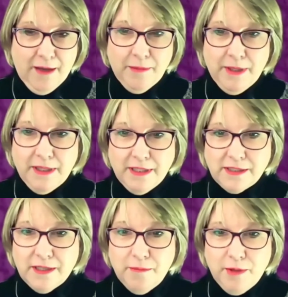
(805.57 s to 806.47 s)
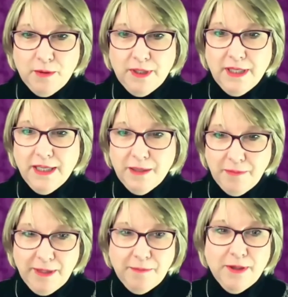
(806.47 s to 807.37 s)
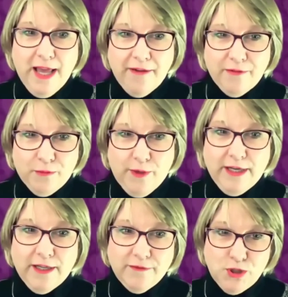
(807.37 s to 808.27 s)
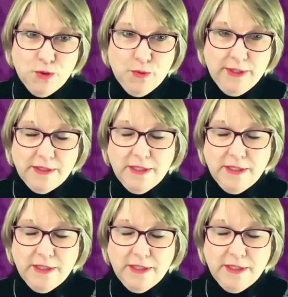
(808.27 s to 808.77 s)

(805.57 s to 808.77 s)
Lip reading: in this community, and people have a right of choice.